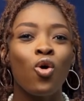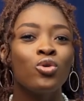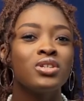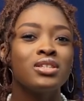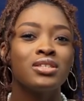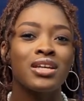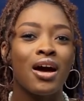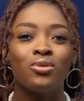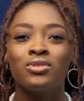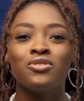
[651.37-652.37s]
all these
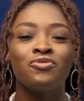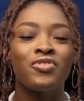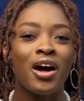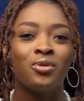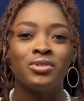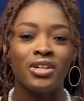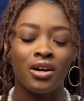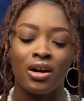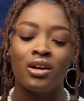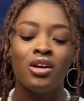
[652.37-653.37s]
sounds found
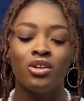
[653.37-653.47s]
their,